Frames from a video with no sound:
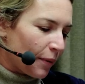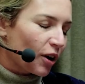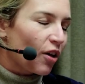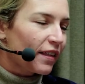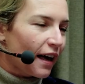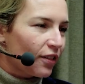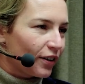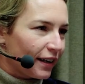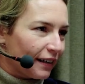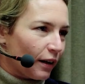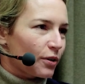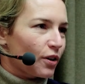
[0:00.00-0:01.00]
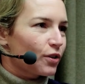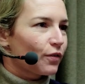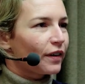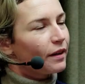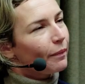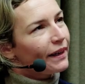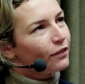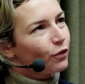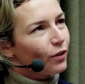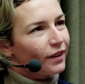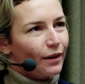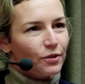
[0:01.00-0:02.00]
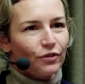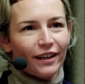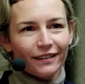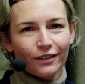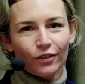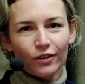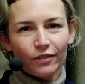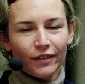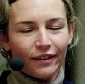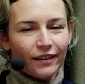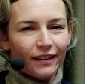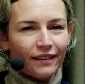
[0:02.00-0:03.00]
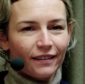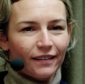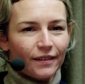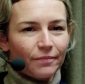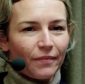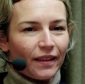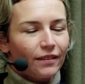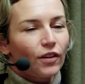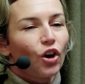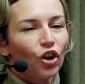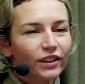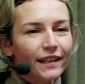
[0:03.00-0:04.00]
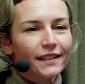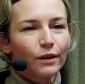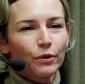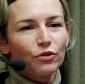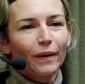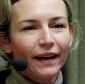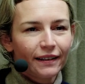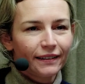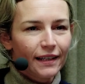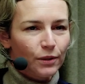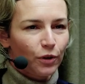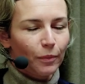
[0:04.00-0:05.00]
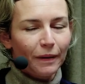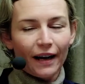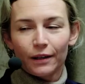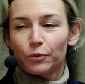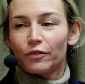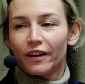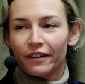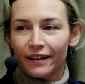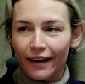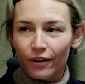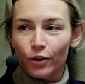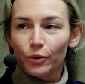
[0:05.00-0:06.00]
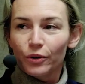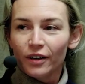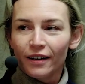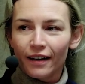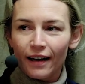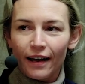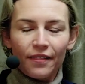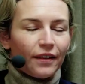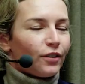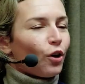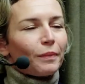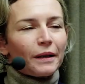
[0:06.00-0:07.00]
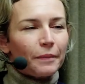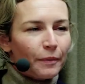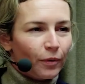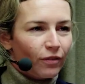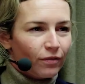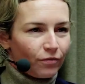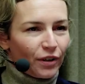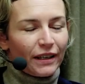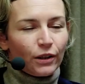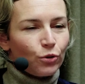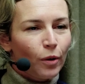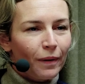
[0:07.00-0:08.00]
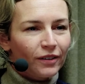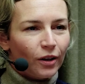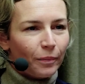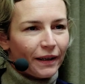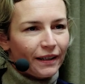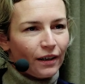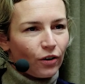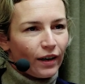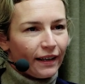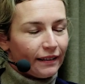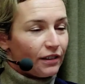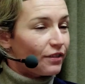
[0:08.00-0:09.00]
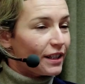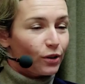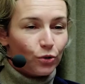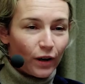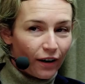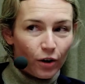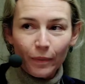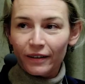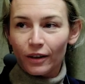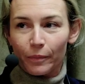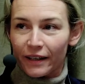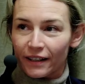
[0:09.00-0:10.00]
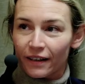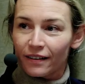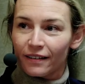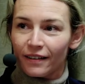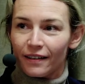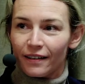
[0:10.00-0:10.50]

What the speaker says: But on the other hand, I was also very mindful that I was writing on a very, that the context in which my ideas were applied were very narrow, and that not many people really knew about Albania or had any reason to care about Albania.